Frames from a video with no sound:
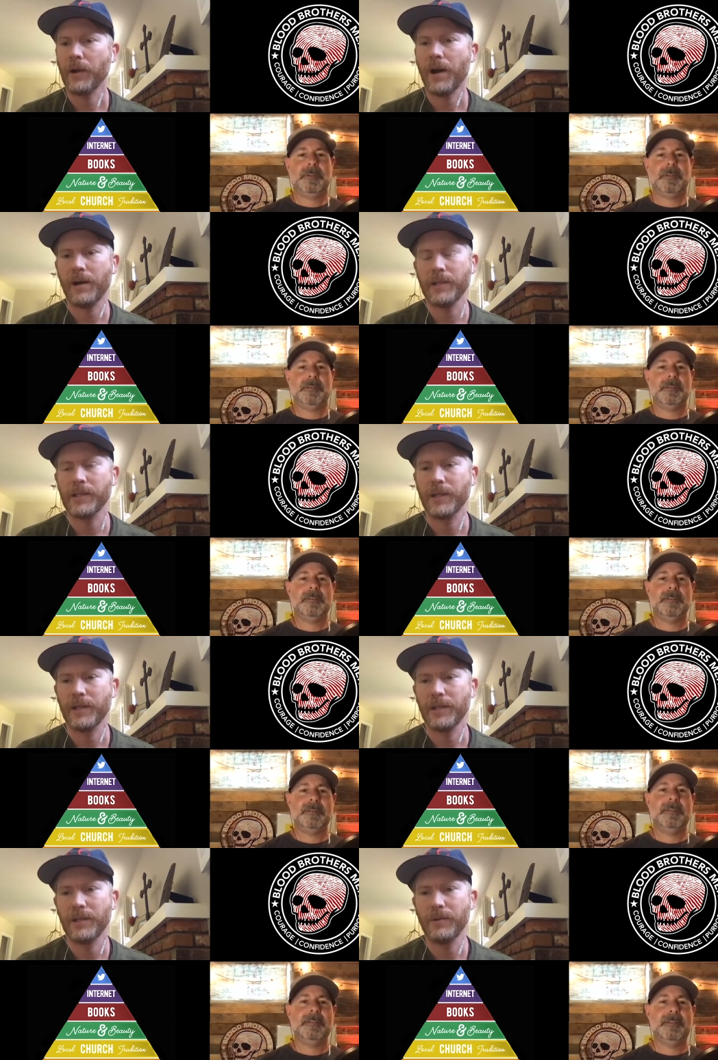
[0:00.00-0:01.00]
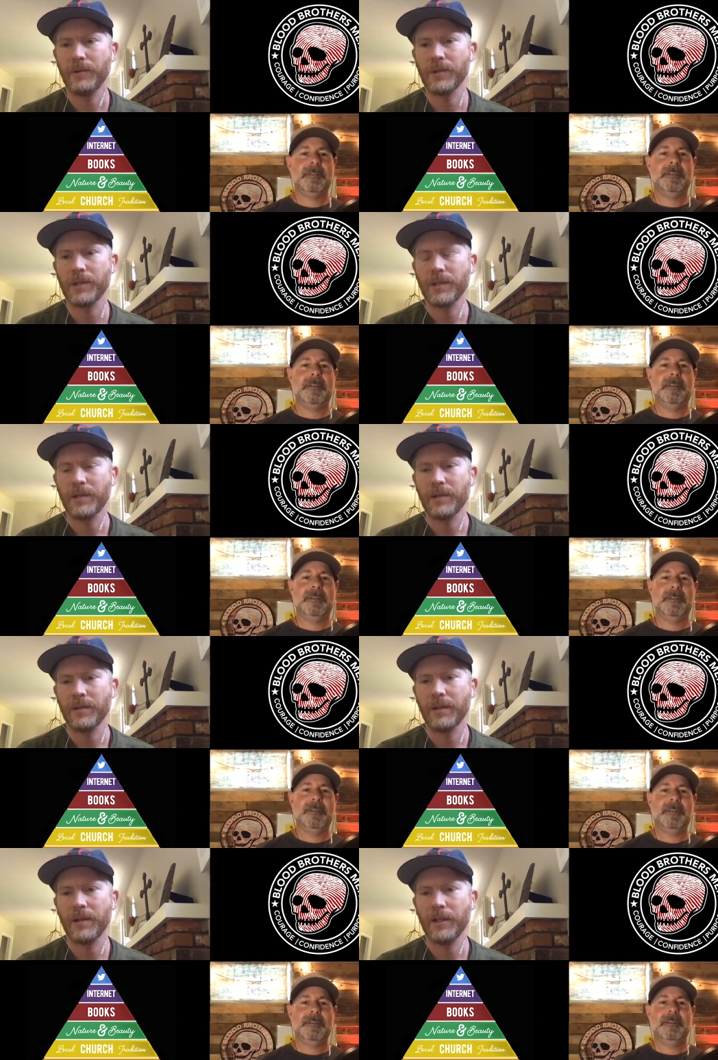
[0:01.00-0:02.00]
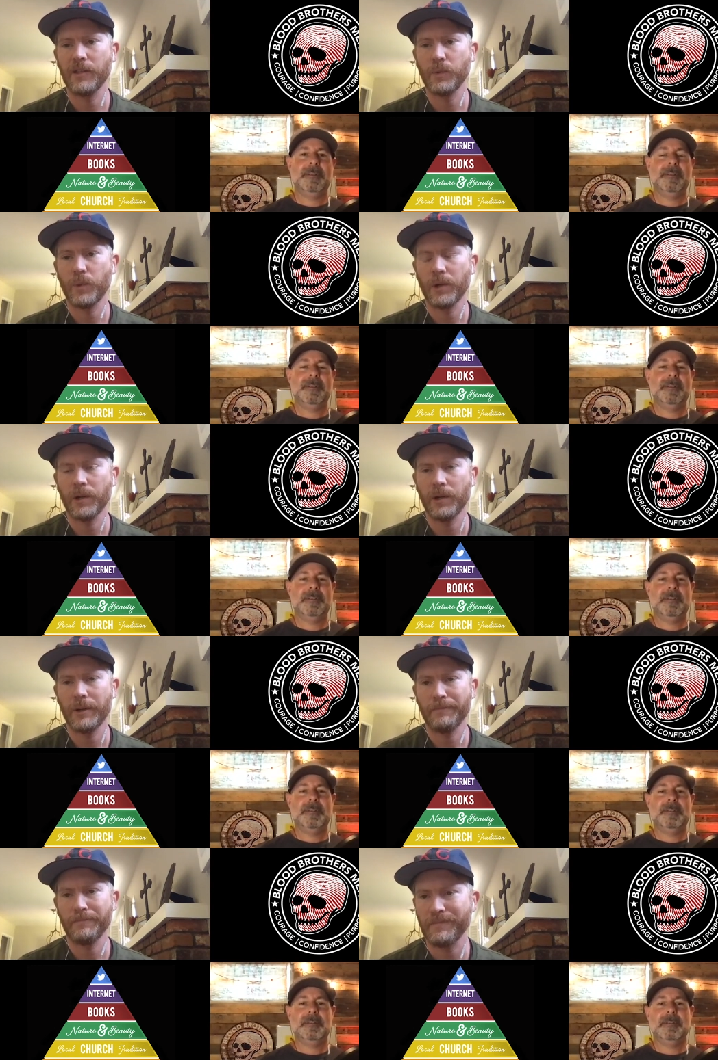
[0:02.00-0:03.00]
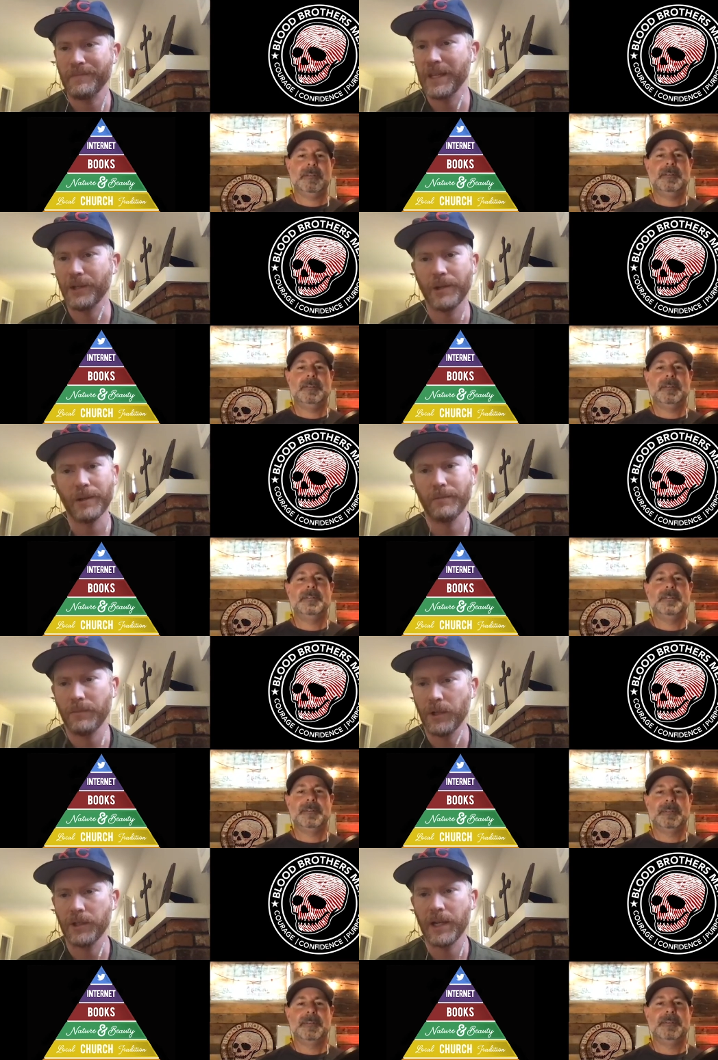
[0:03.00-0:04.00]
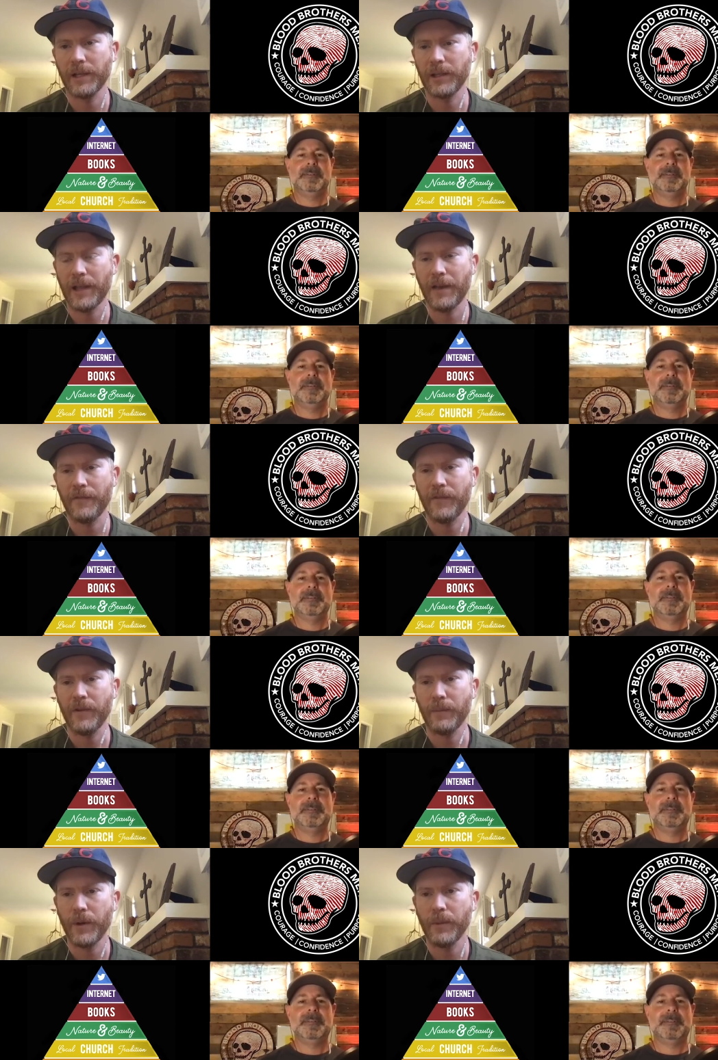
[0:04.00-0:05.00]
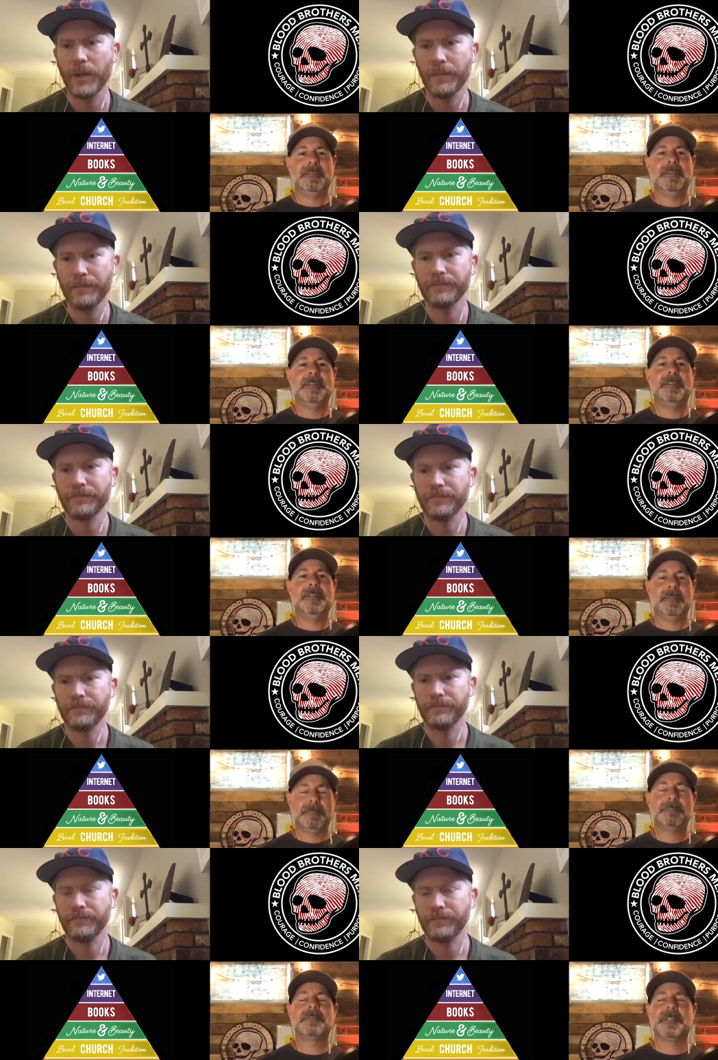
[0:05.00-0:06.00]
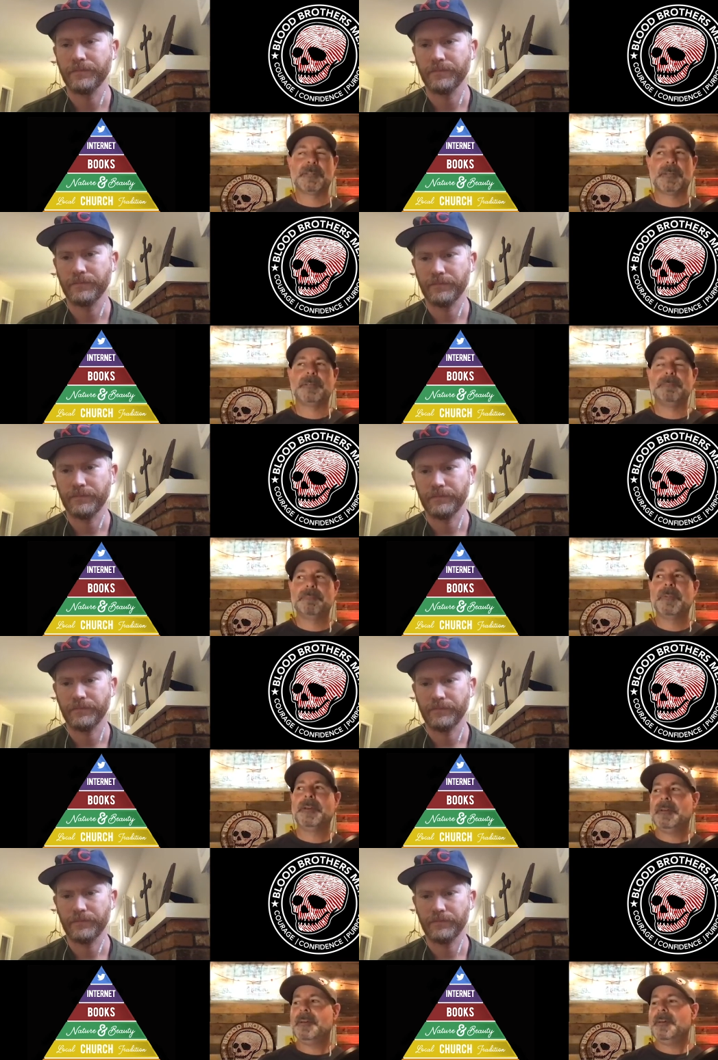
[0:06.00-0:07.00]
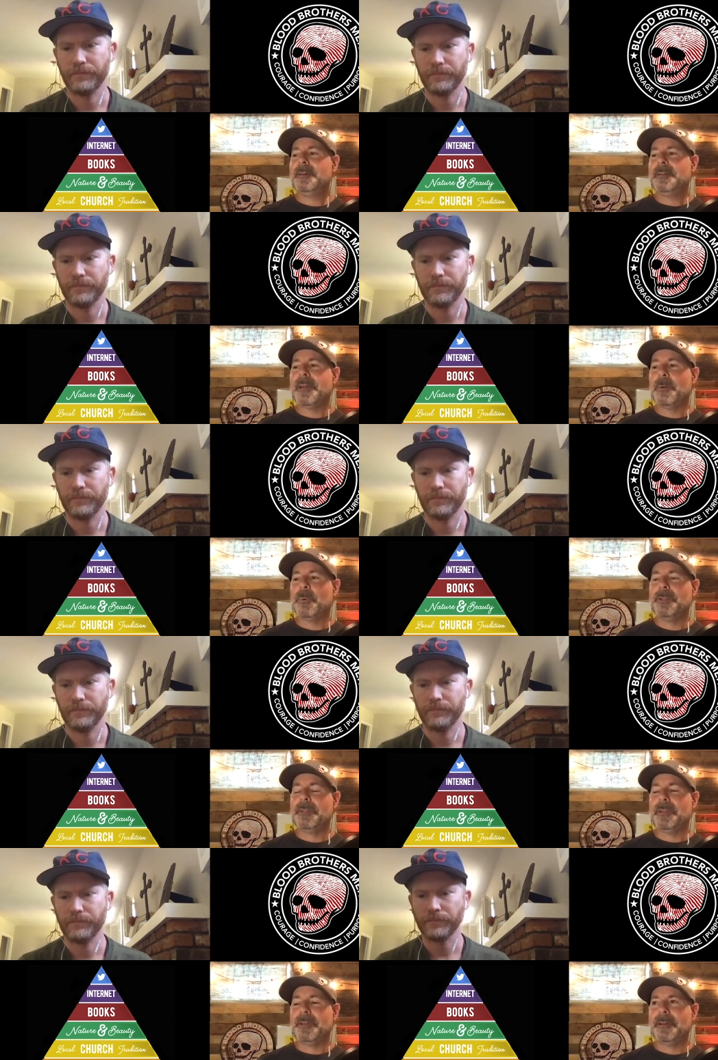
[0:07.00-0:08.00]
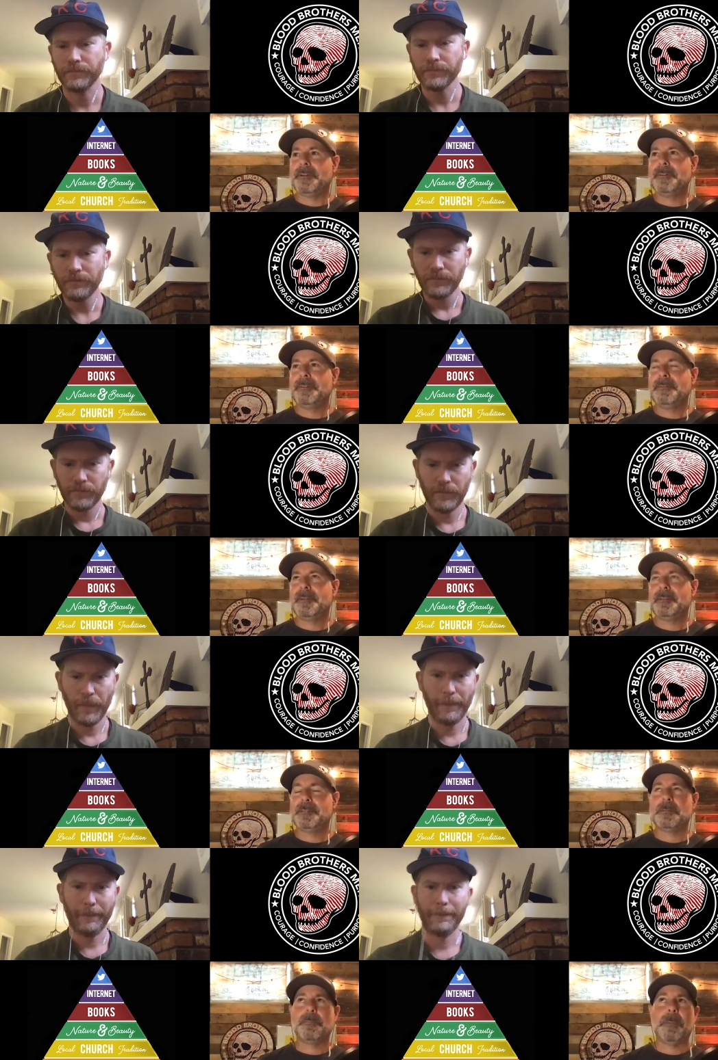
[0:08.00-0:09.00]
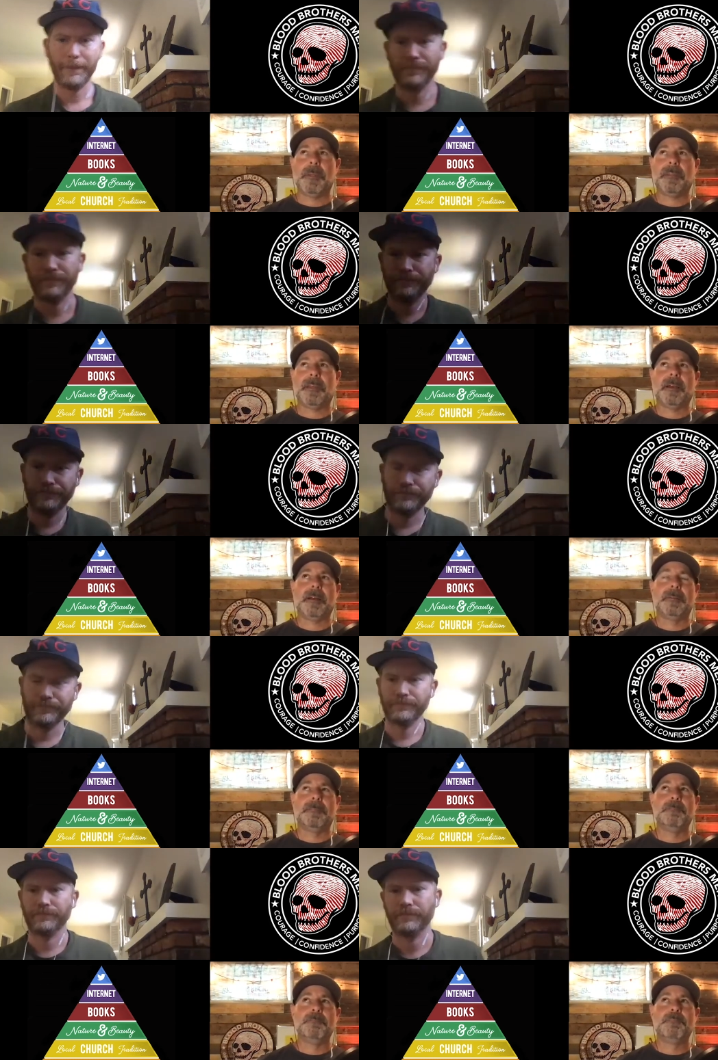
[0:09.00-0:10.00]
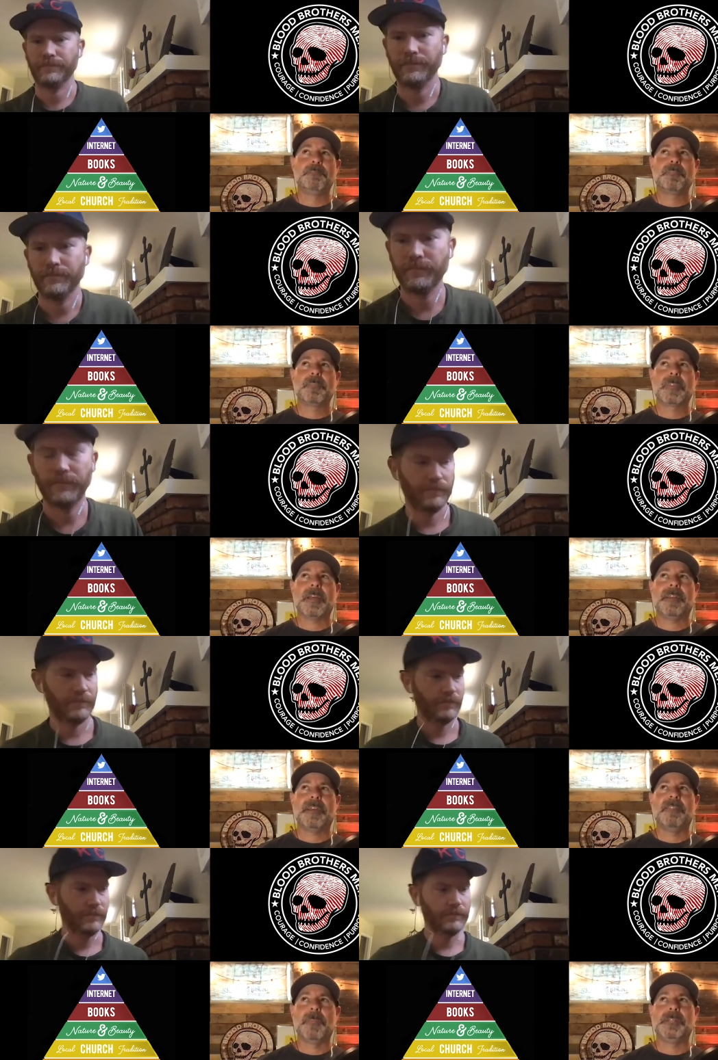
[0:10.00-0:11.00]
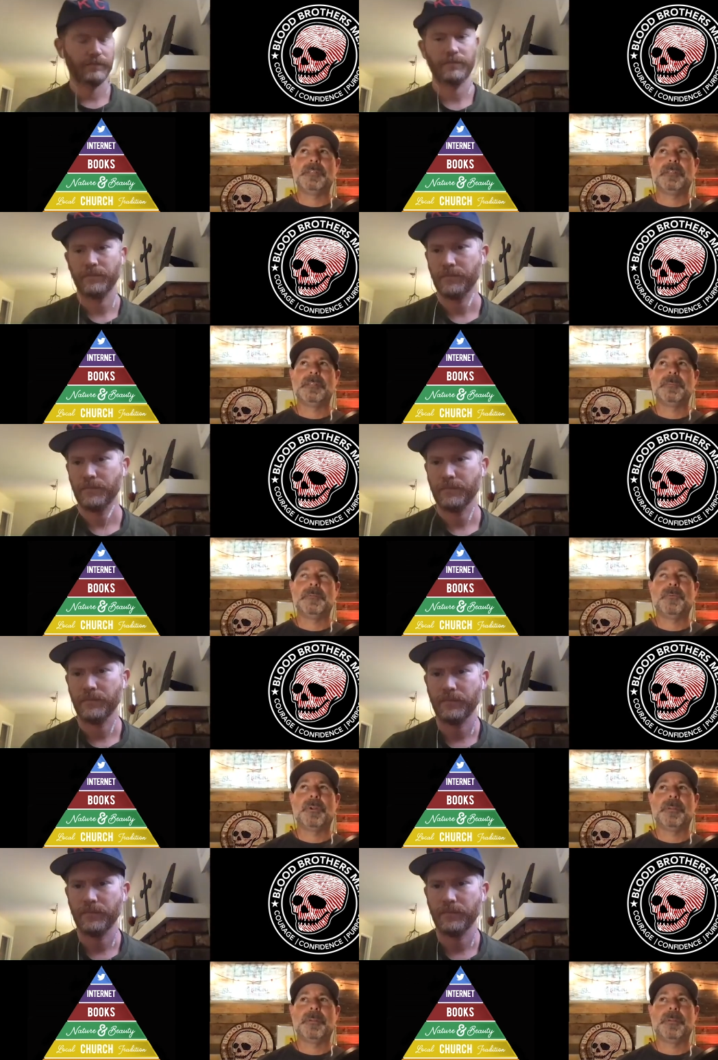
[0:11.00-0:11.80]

Speaker 1: mm-hmm. god is going to use uh, his word in your your daily life and moment
Speaker 2: that's good yeah one of the uh it just made me think um i think i've mentioned this before on the